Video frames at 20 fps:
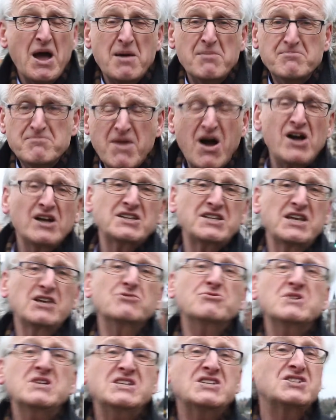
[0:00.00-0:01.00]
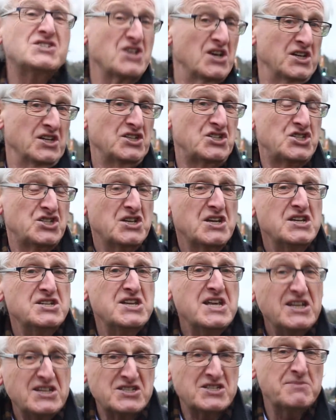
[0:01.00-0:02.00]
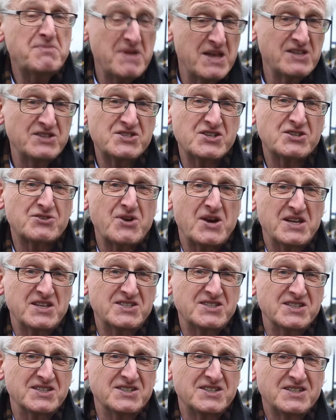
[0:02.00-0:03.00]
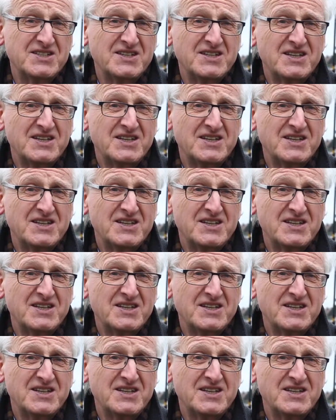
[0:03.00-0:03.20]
marketing research needs to be integrated.